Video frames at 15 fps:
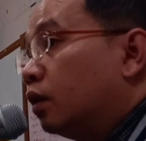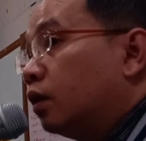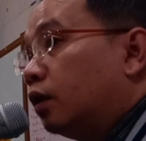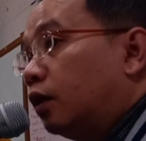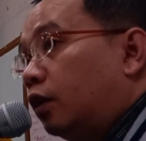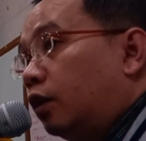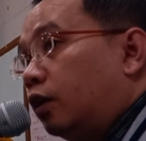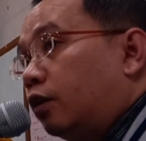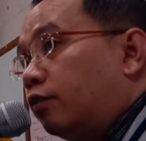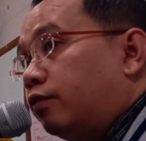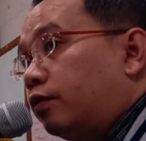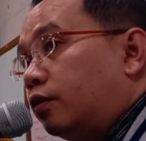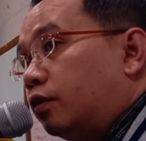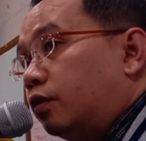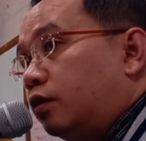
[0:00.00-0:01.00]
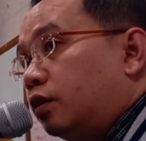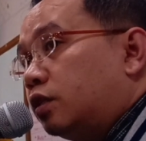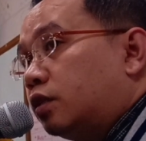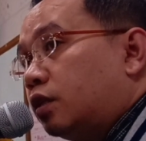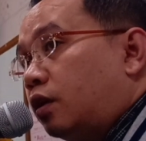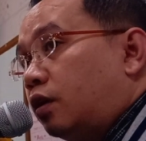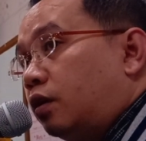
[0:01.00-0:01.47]
for this
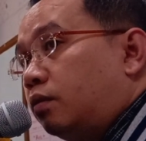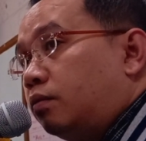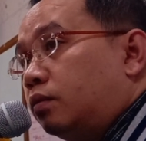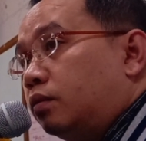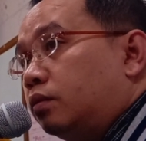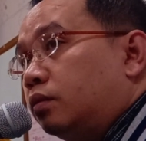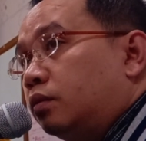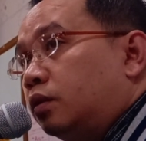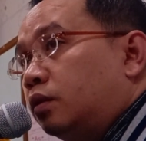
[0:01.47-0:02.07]
time,